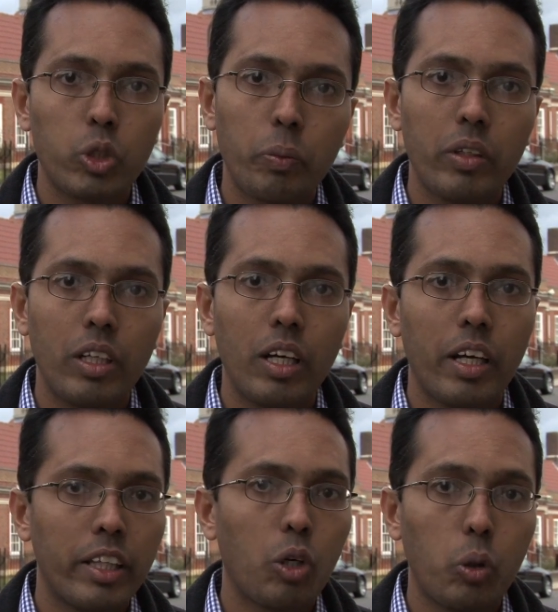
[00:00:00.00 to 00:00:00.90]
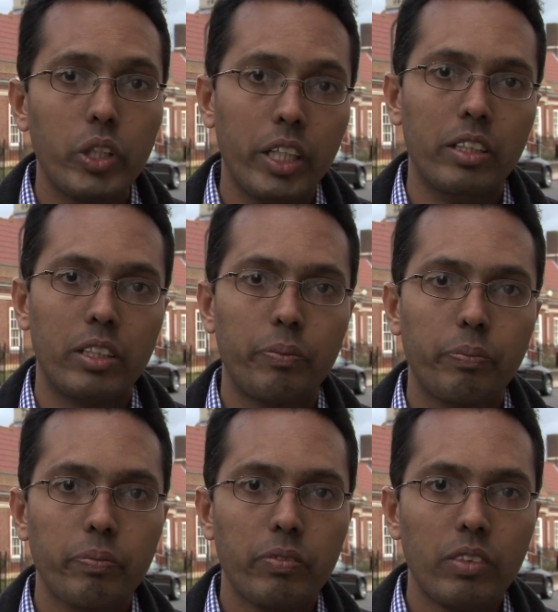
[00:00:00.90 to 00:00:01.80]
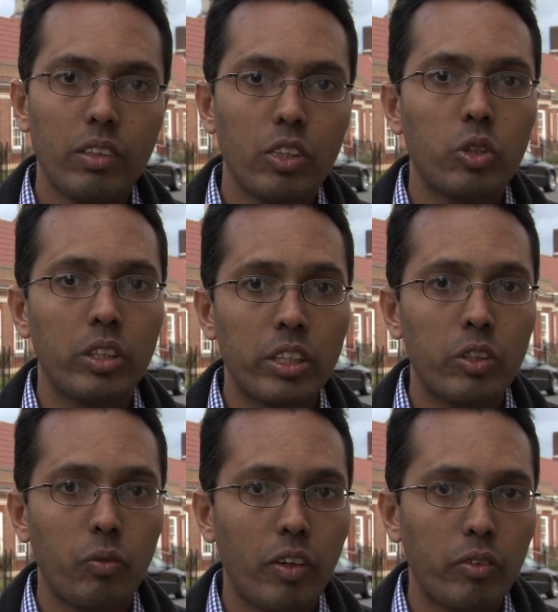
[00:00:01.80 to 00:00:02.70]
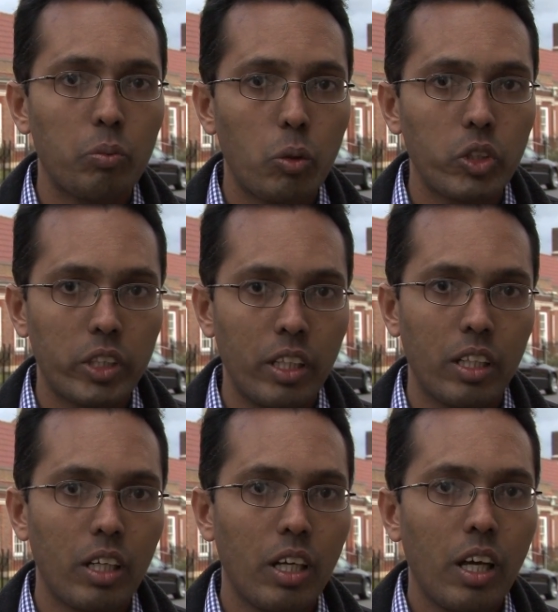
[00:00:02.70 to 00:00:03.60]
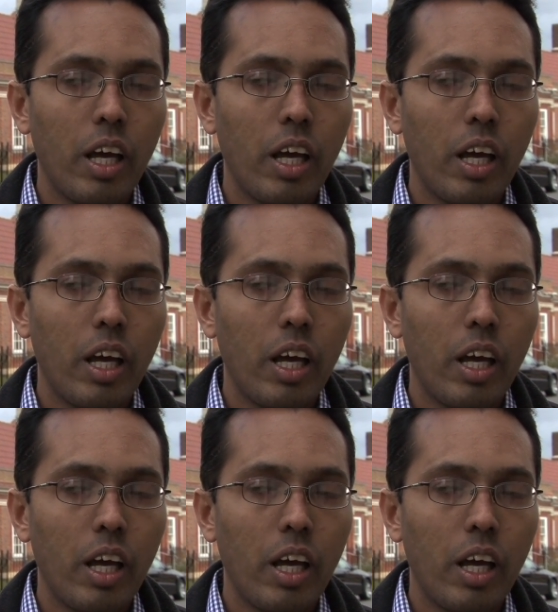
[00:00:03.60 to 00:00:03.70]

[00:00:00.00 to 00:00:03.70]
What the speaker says: are superior in the good deeds. So this is one of the most thing.